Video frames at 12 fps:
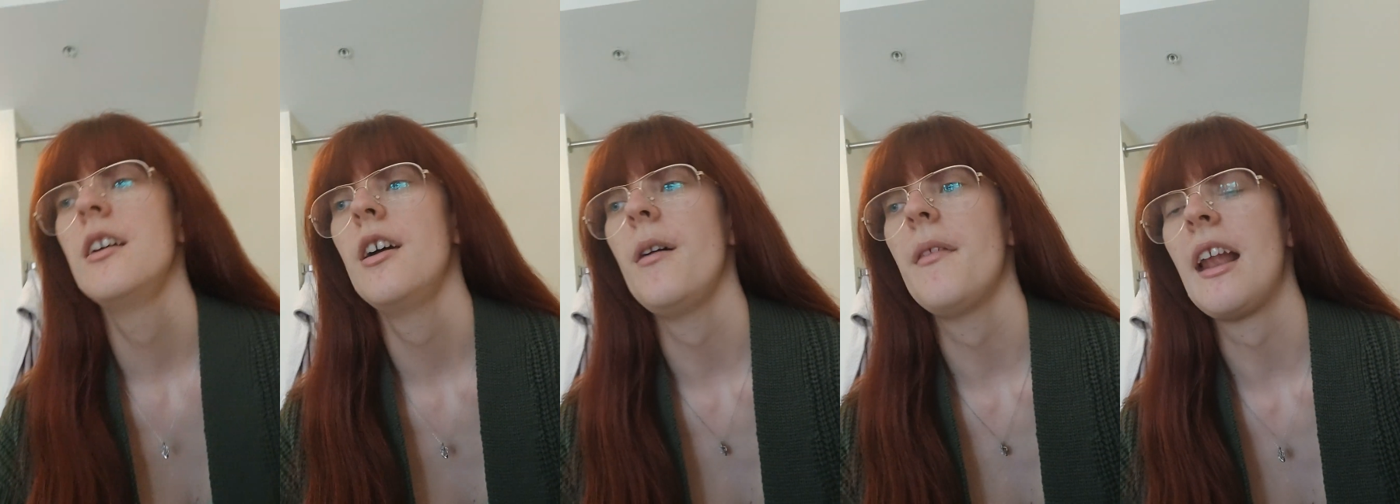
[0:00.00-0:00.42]

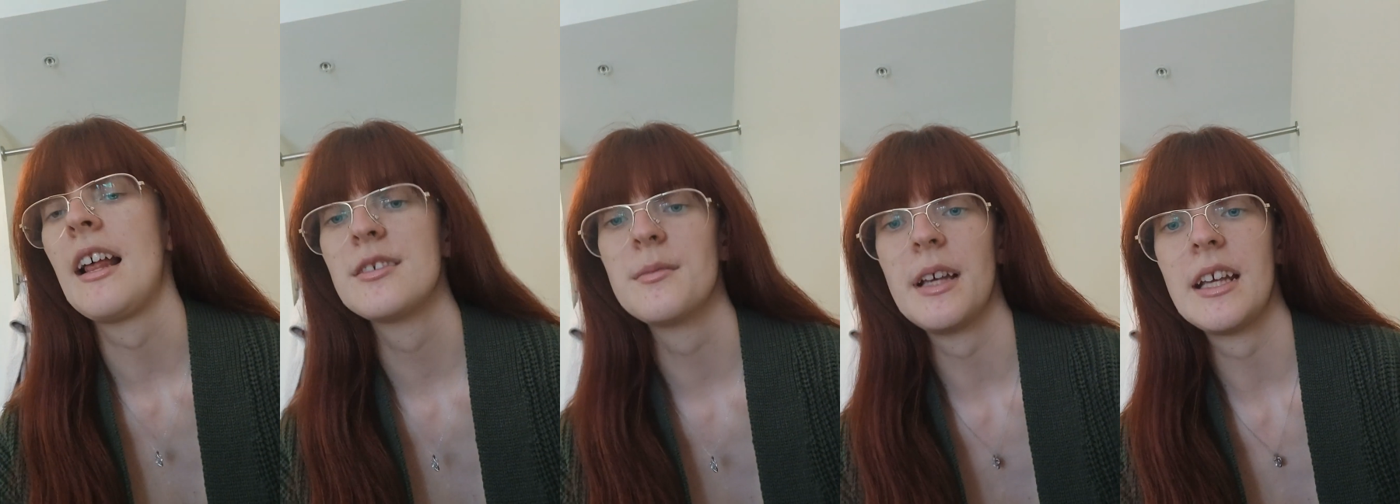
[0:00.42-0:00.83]
And then I had
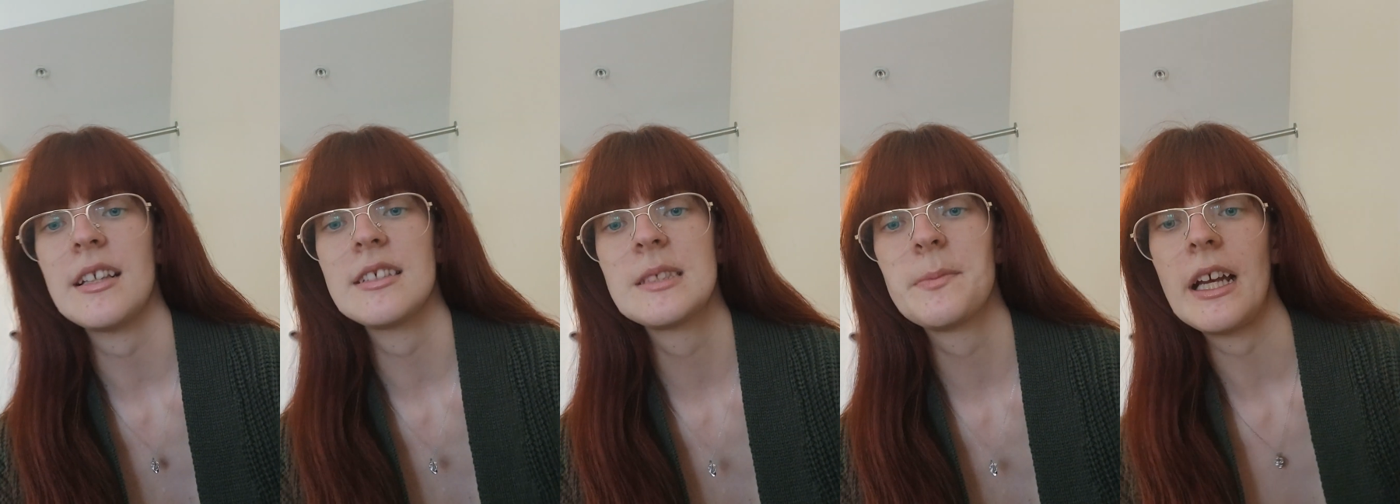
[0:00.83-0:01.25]
some like
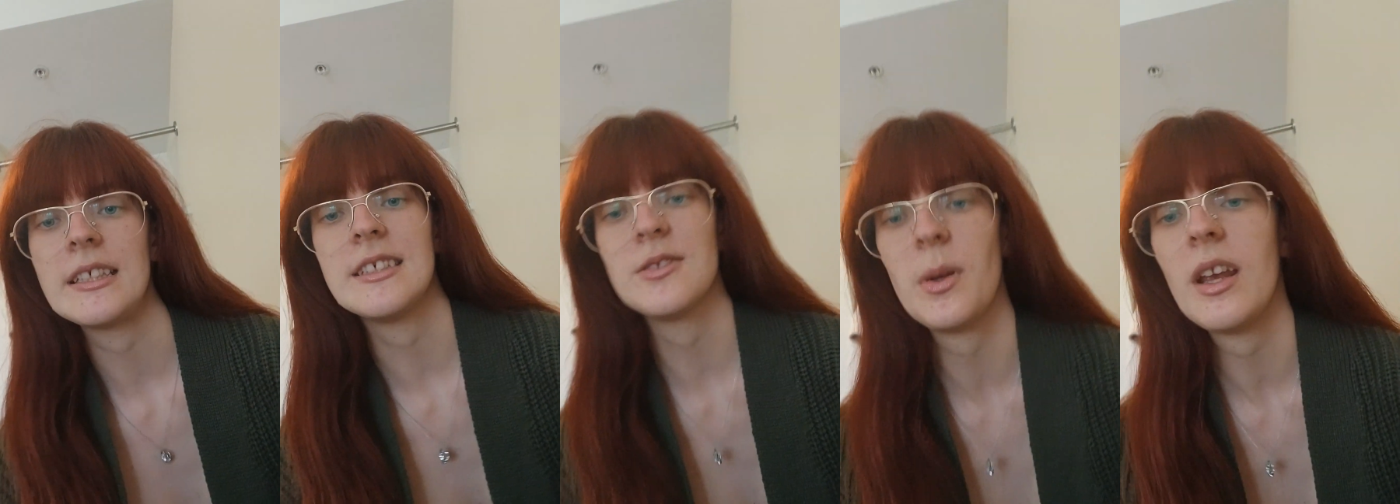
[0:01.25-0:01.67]
spicy
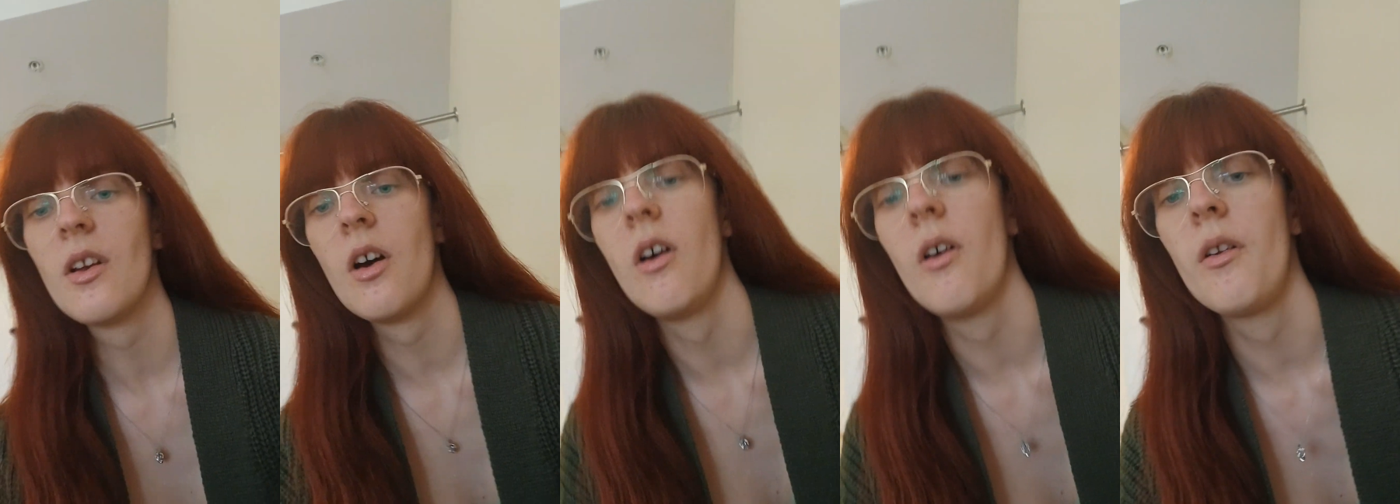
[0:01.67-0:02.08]
sweet
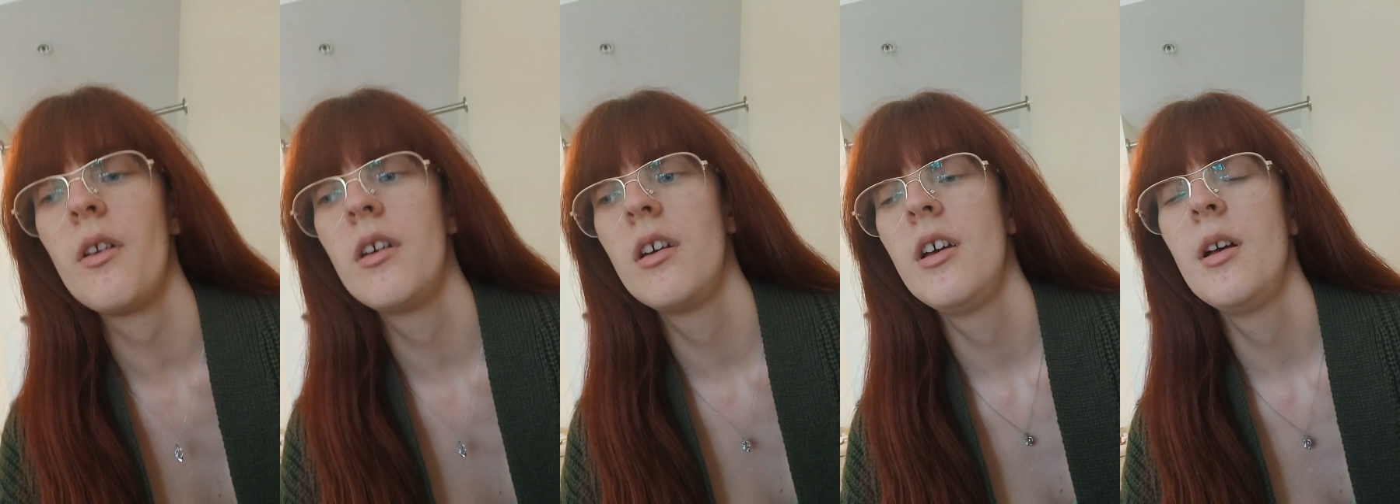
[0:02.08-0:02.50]
corn,
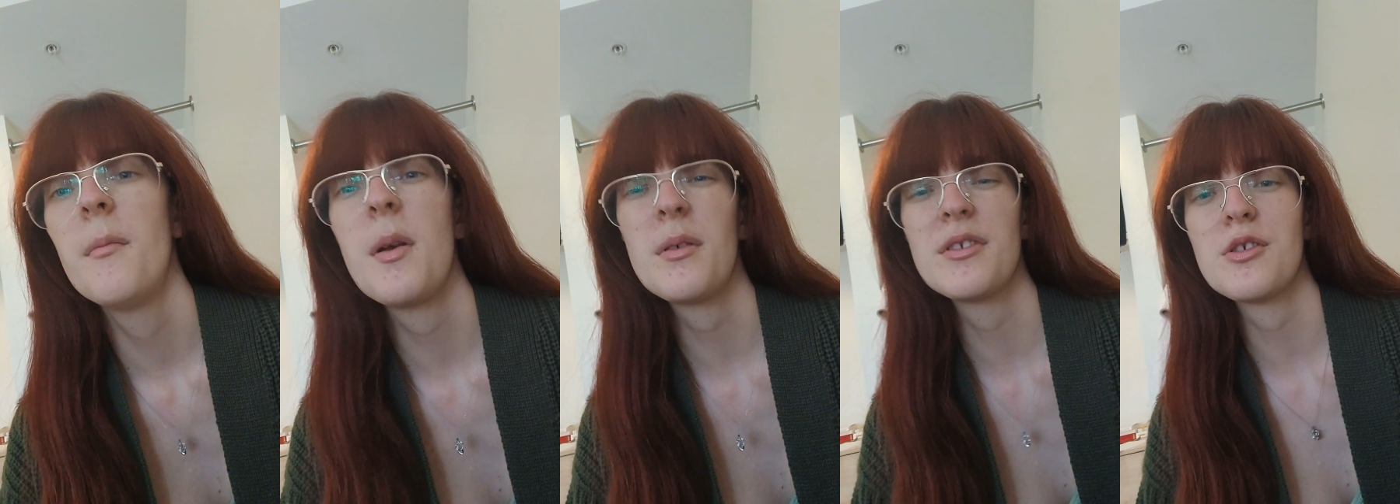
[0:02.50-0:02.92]

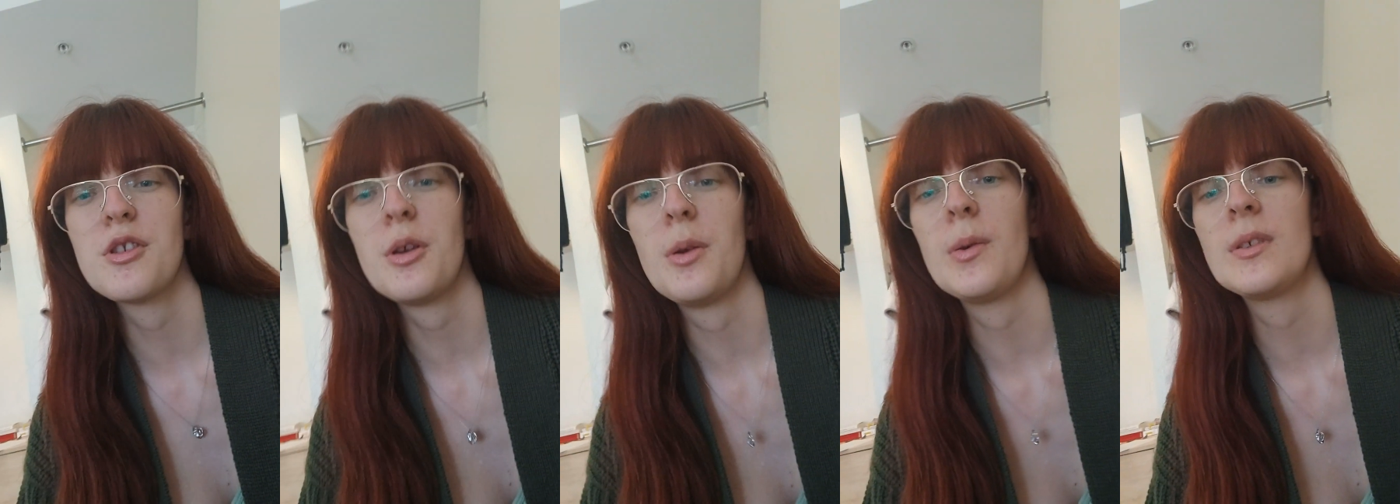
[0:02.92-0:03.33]
but it wasn't
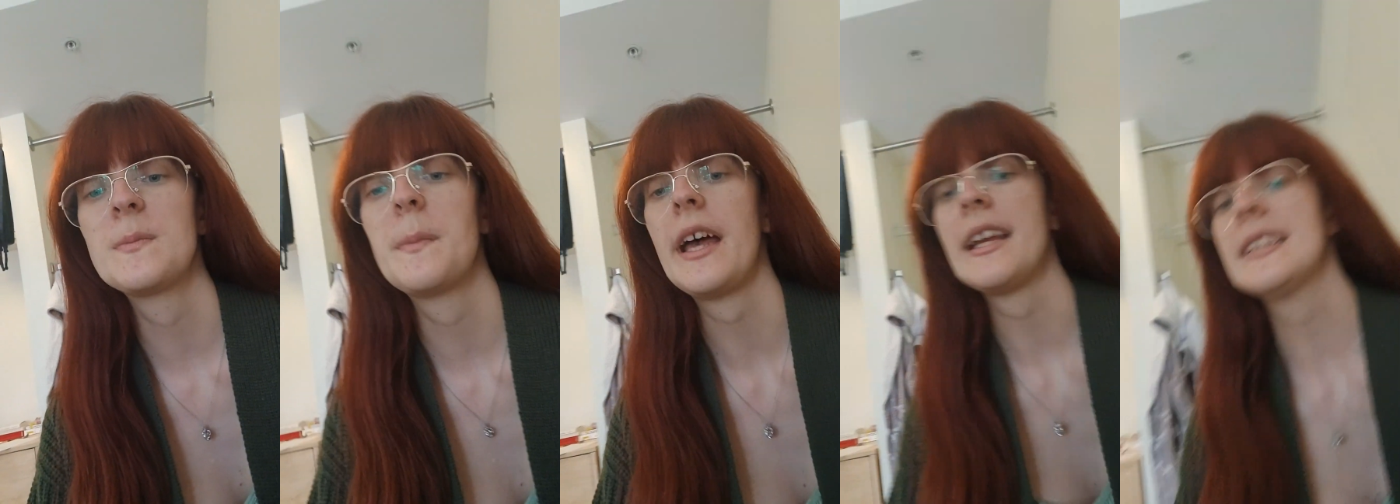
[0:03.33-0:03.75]
too
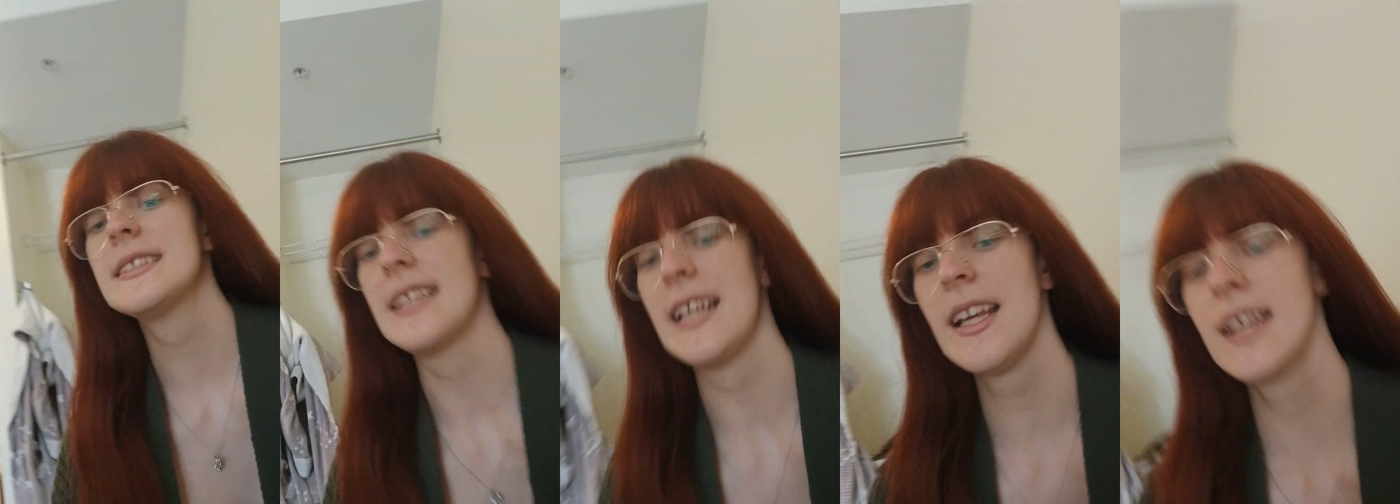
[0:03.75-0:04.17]

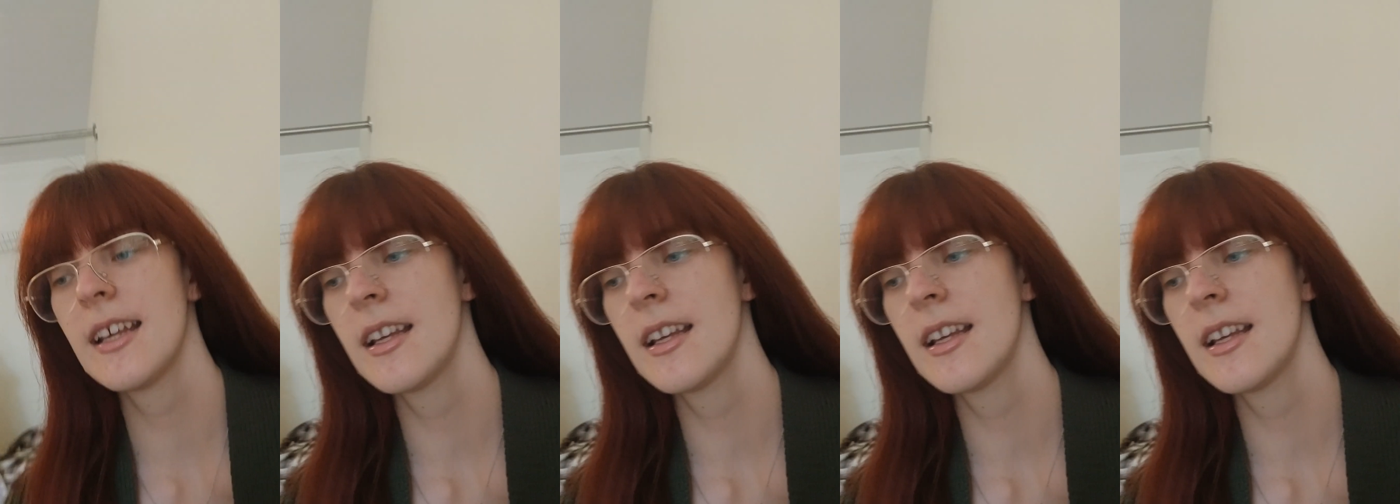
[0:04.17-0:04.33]
spicy.